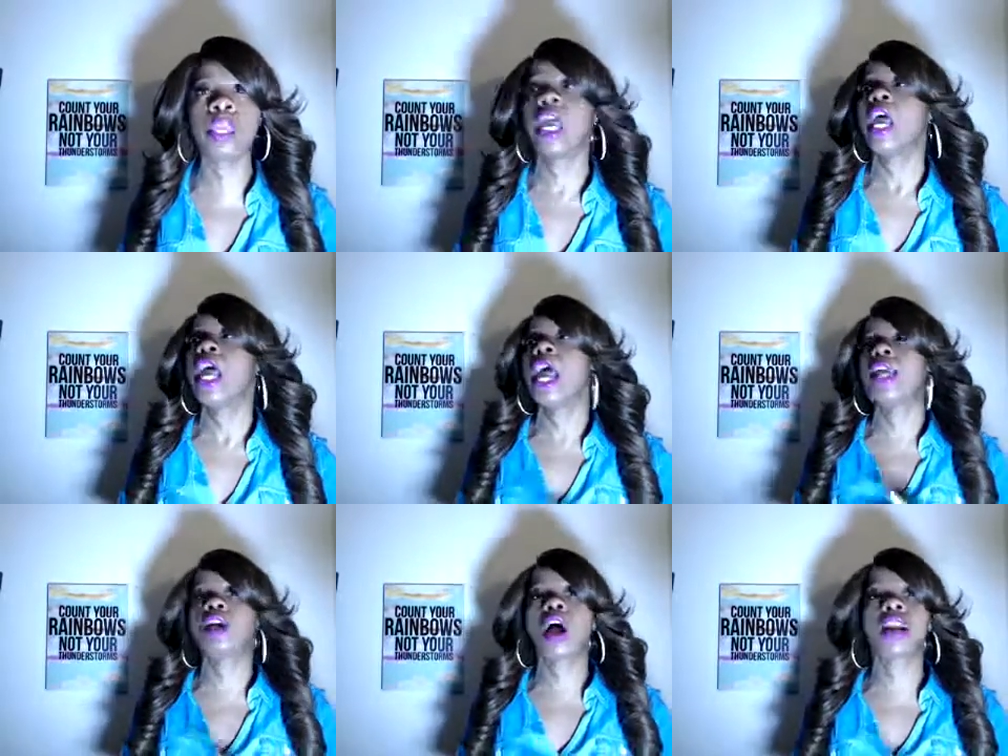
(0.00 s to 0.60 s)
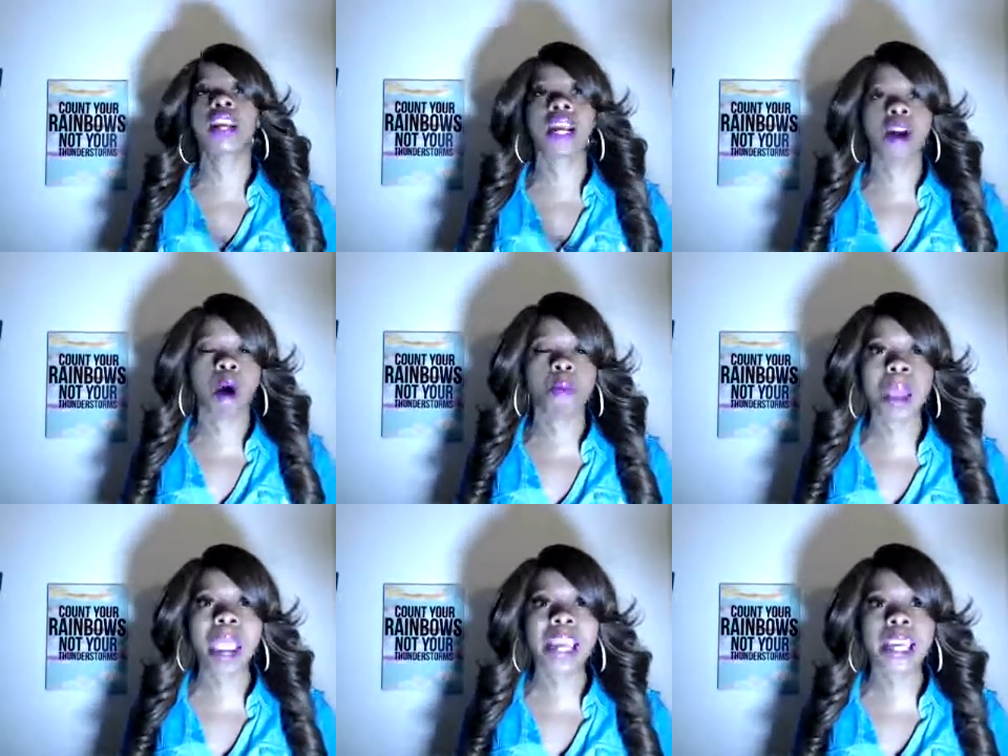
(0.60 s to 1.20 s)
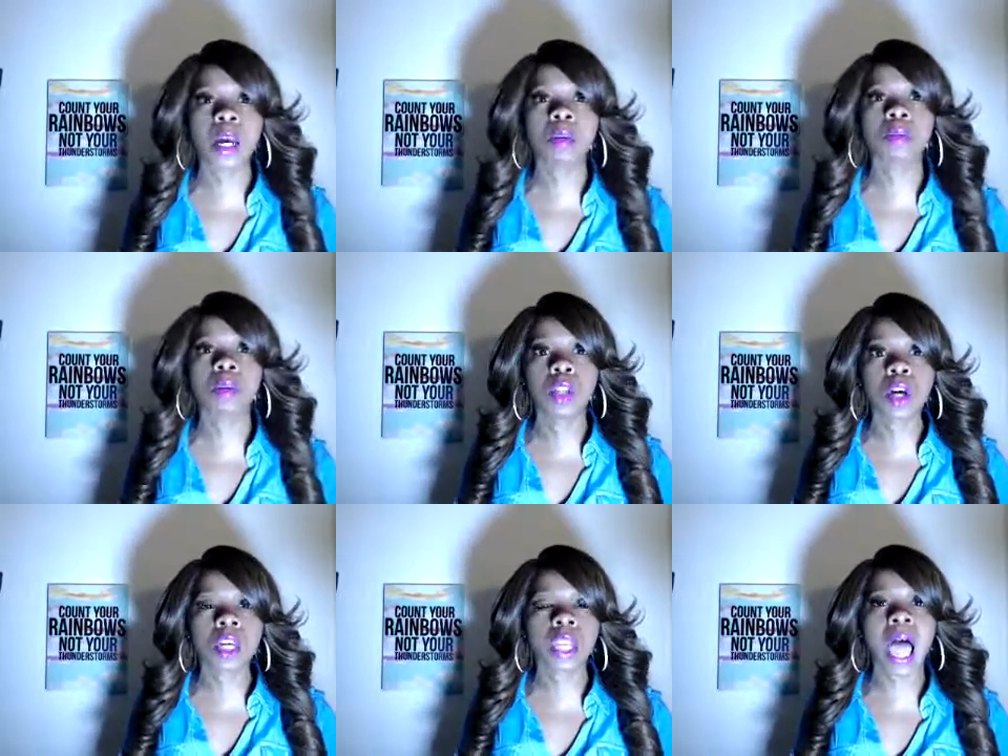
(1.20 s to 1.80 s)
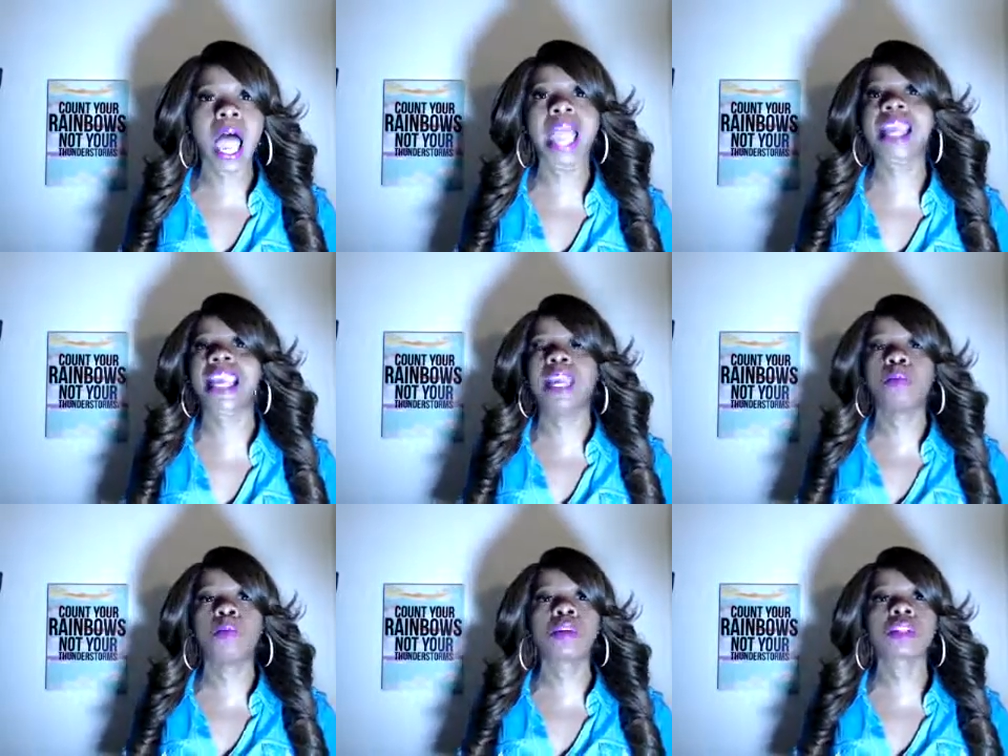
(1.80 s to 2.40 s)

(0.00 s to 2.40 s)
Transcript: and y'all not gonna make him look like he was a